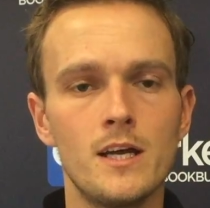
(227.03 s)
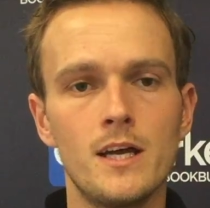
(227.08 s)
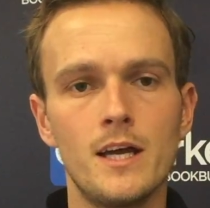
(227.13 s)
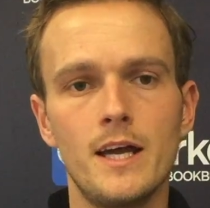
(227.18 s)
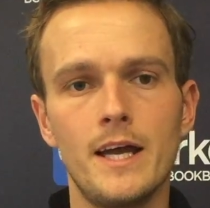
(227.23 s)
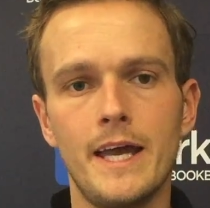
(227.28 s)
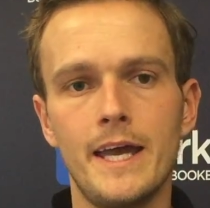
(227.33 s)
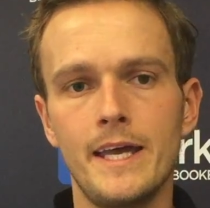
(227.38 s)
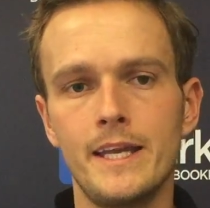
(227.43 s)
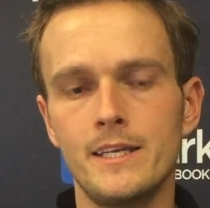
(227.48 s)

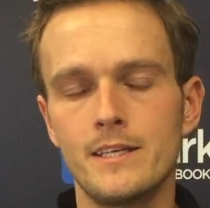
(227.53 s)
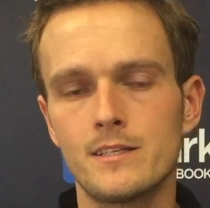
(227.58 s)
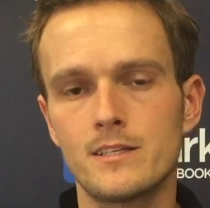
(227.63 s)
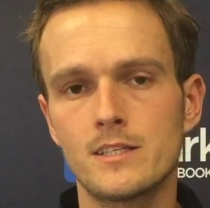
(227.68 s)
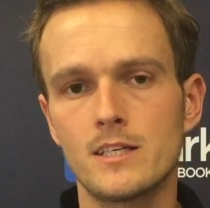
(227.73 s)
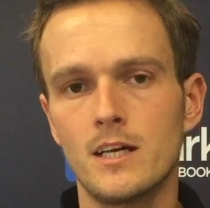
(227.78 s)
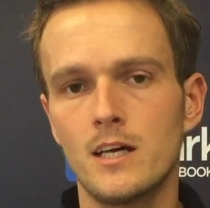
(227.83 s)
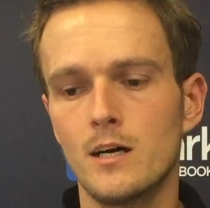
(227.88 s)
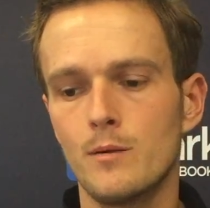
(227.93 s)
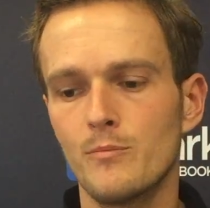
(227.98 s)
and
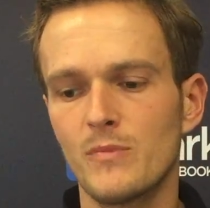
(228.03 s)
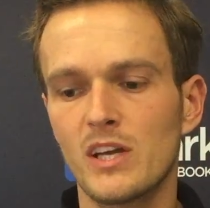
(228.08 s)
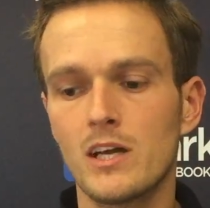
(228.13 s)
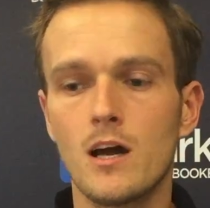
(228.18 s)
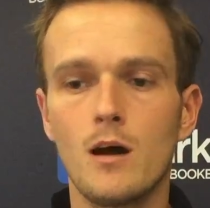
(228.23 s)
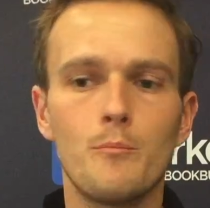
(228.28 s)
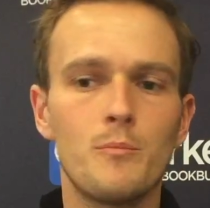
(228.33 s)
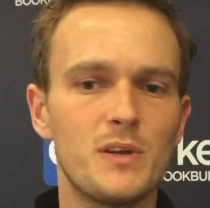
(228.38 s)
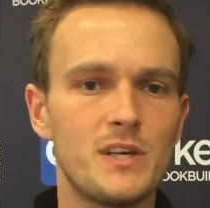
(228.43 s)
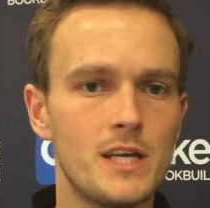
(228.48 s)
the
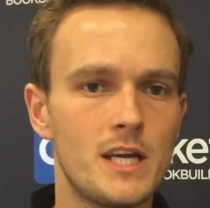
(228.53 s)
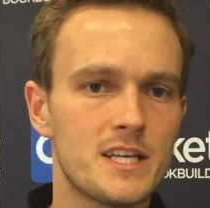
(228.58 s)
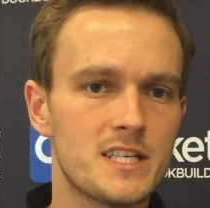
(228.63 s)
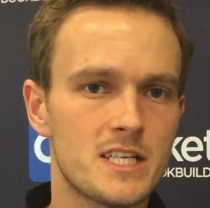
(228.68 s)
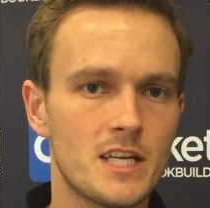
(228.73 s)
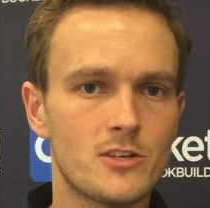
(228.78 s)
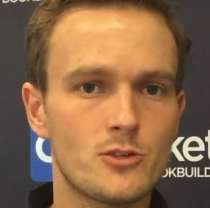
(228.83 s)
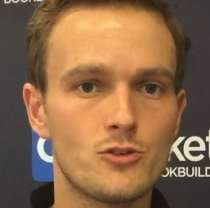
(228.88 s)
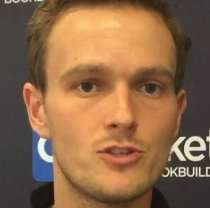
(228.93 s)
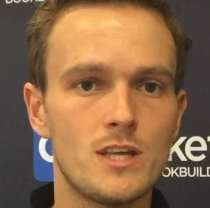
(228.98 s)
company has
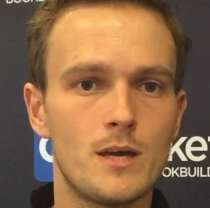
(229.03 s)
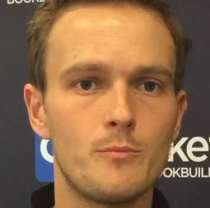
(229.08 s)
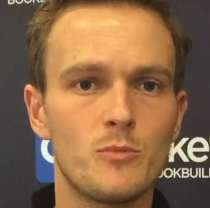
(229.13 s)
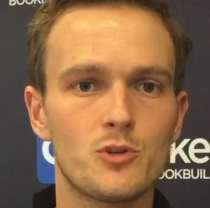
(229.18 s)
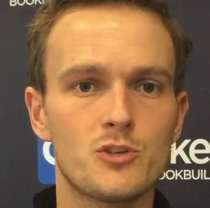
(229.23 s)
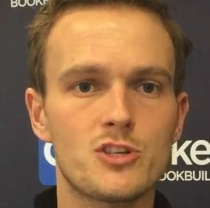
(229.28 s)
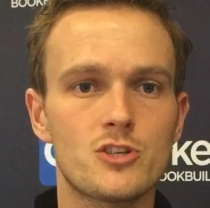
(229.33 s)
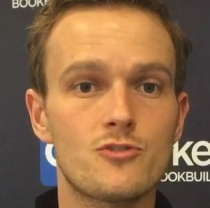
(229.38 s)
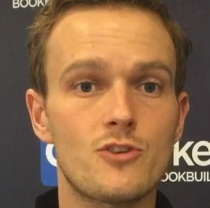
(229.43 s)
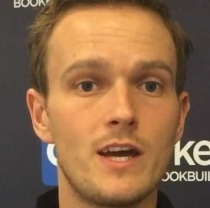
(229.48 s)
yet to
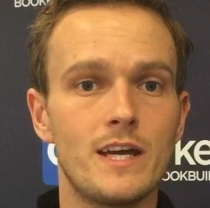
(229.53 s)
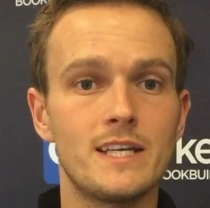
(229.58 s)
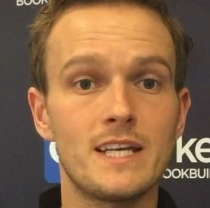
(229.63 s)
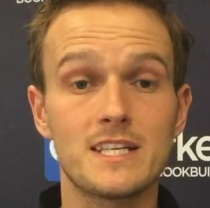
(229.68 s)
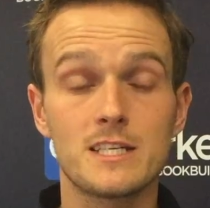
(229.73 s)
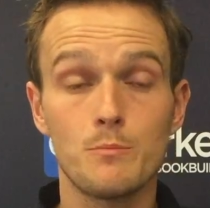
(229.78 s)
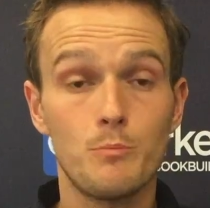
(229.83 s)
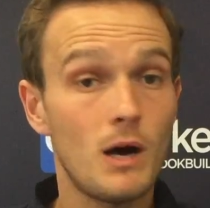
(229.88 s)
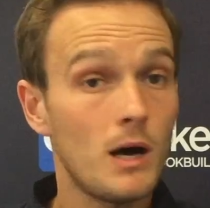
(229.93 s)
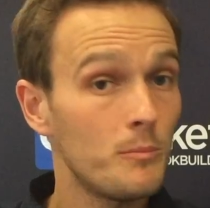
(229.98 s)
demonstrate as a
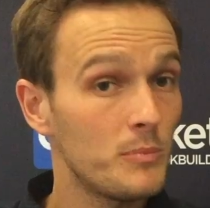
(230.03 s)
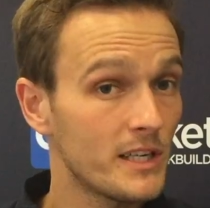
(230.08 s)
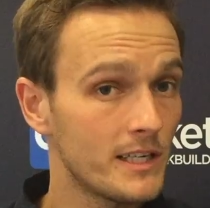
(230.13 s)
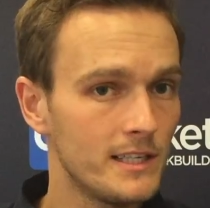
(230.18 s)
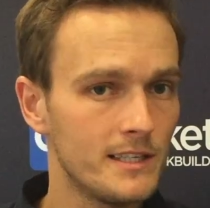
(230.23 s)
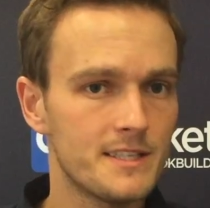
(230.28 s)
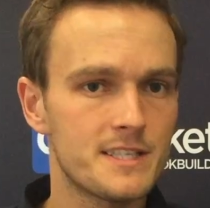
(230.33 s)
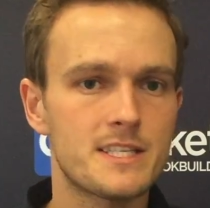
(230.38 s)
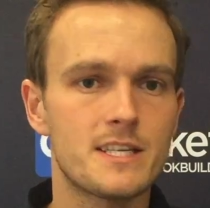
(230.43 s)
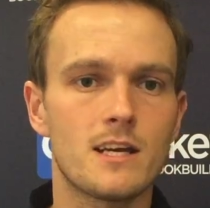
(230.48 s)
publicly
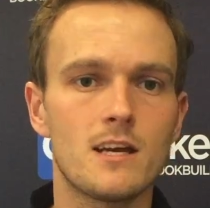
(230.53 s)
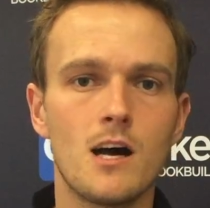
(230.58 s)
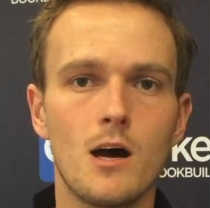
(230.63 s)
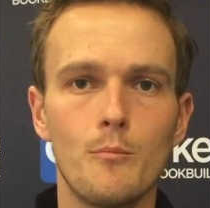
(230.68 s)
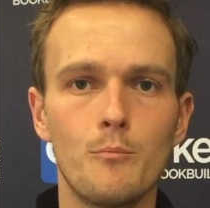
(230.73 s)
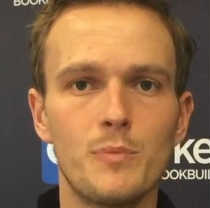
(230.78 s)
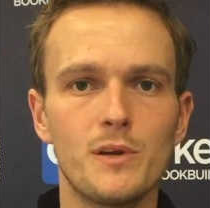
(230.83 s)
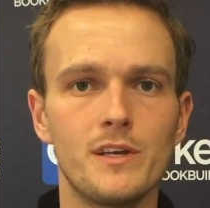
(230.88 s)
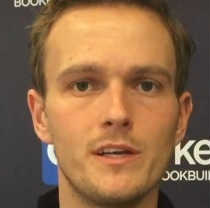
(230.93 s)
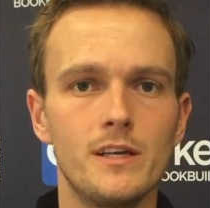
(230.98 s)
listed
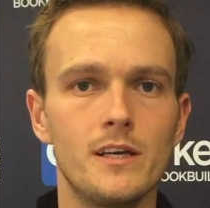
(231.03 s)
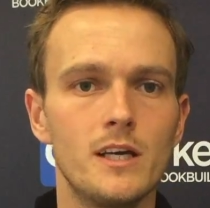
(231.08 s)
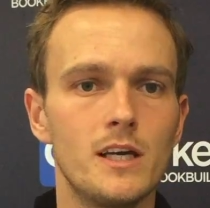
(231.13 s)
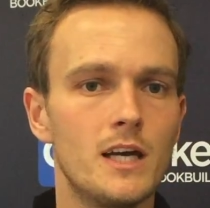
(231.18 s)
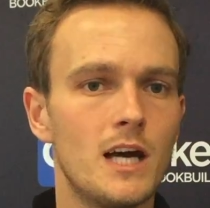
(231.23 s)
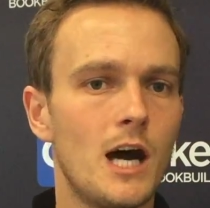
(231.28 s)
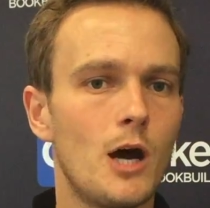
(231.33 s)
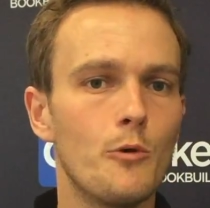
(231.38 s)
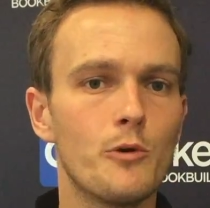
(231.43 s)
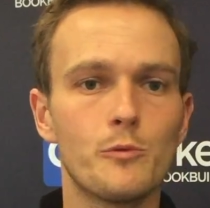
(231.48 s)
company
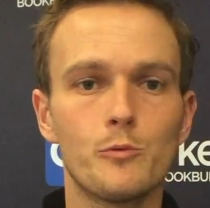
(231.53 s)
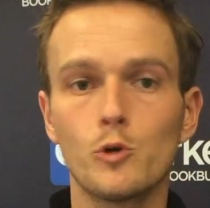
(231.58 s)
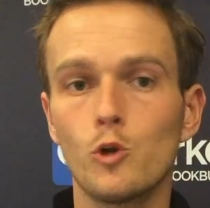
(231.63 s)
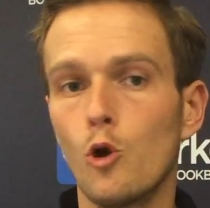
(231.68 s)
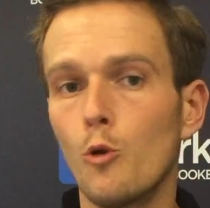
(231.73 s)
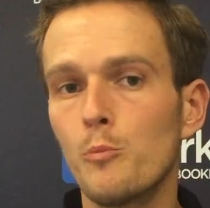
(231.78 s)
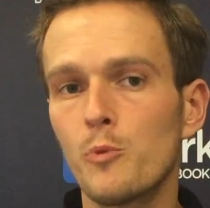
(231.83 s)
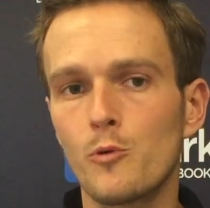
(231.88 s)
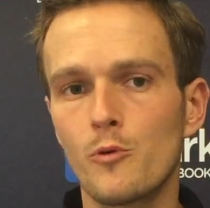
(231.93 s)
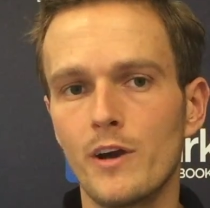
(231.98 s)
how it would
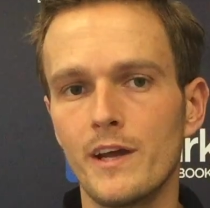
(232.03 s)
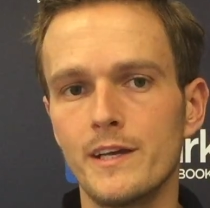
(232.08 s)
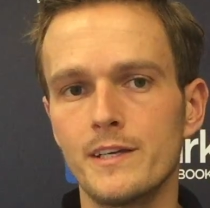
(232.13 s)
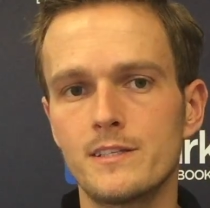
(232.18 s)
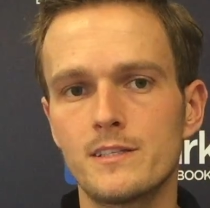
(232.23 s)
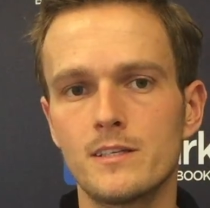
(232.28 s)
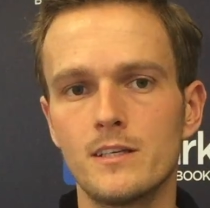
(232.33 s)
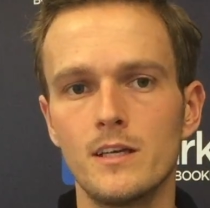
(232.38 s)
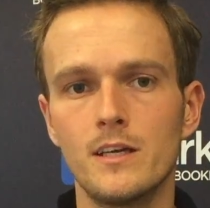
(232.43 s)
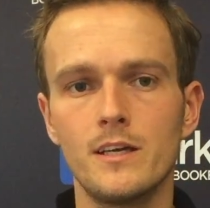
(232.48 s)

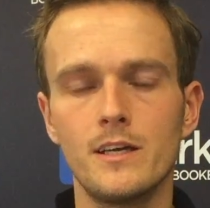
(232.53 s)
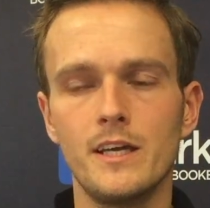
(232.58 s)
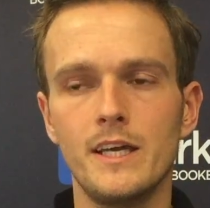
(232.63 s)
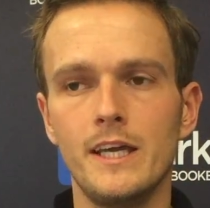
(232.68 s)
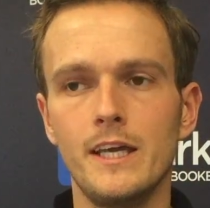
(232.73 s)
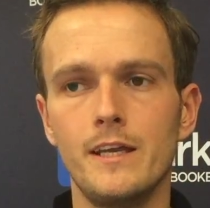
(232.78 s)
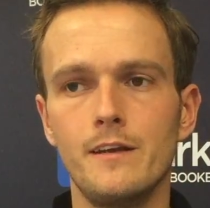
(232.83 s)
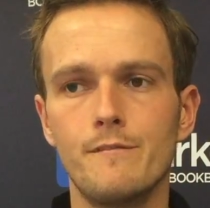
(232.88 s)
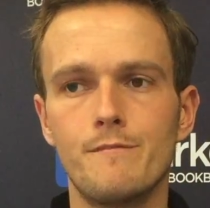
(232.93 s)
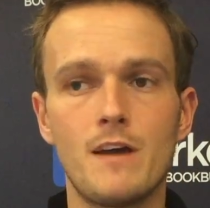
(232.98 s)
operate
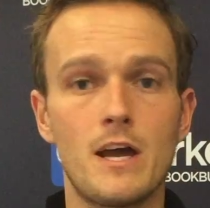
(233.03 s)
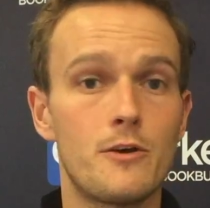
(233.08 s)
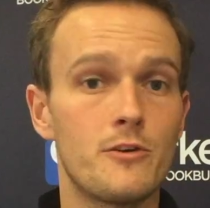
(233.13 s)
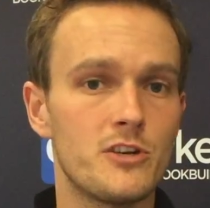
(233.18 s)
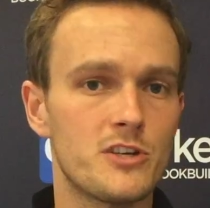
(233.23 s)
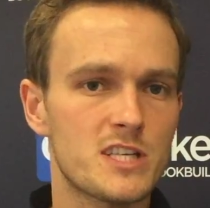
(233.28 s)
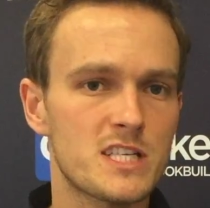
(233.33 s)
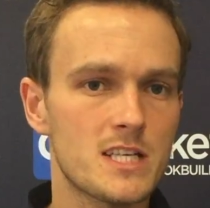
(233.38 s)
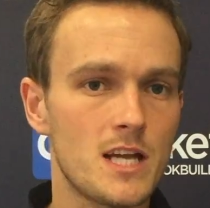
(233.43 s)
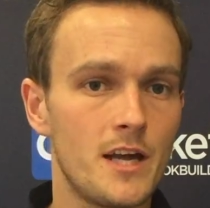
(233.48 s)
in various
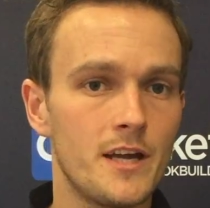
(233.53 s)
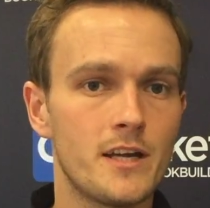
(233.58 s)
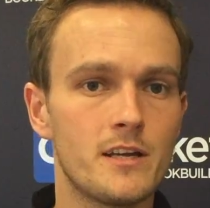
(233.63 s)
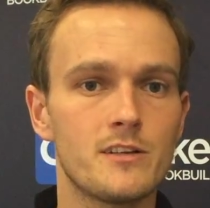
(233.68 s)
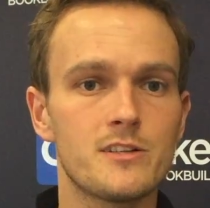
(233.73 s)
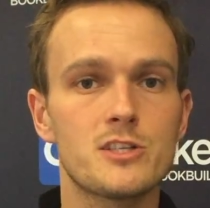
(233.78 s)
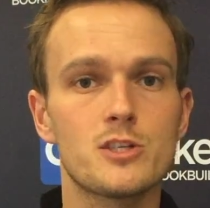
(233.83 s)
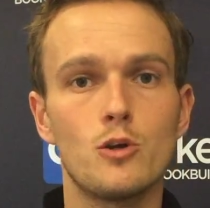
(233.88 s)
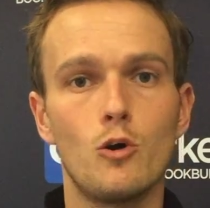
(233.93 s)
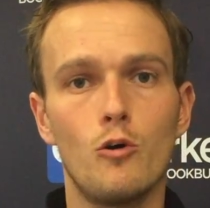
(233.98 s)

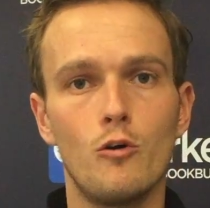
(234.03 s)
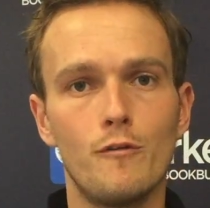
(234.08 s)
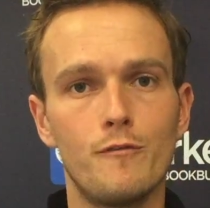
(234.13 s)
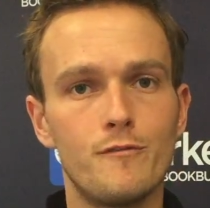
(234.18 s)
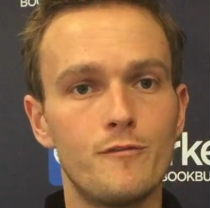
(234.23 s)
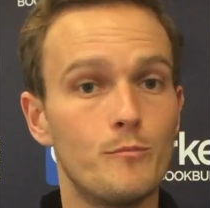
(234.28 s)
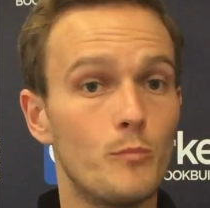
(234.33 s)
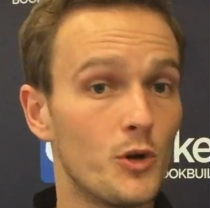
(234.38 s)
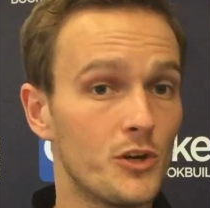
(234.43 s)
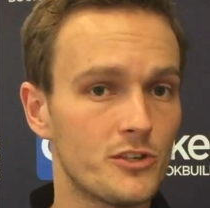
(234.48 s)
cycles of
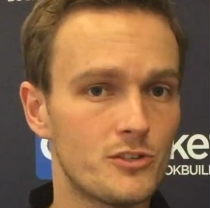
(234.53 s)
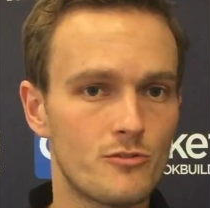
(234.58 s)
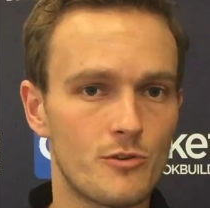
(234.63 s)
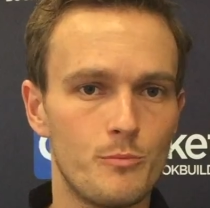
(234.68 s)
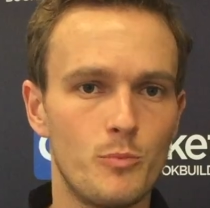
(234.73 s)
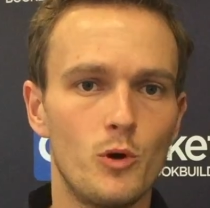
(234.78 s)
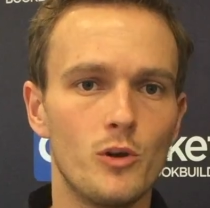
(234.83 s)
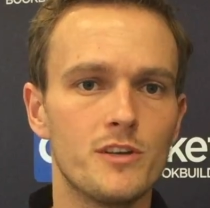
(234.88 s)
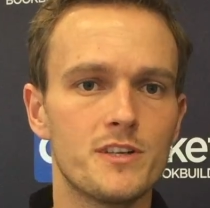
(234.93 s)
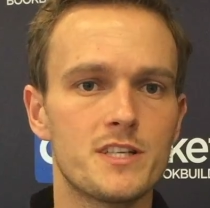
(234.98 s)
monetary
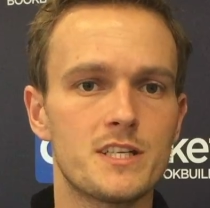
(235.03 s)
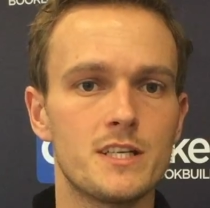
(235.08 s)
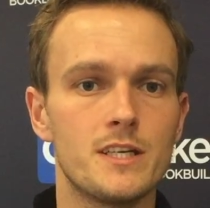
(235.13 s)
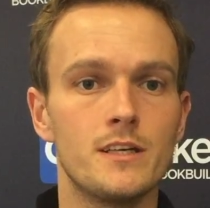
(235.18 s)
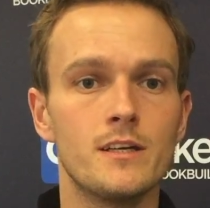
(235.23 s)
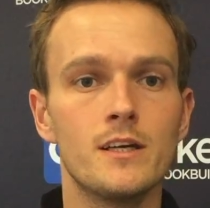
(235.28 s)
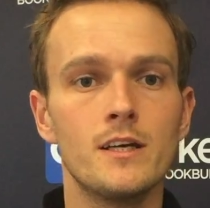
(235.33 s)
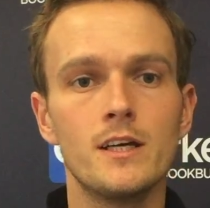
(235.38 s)
policy,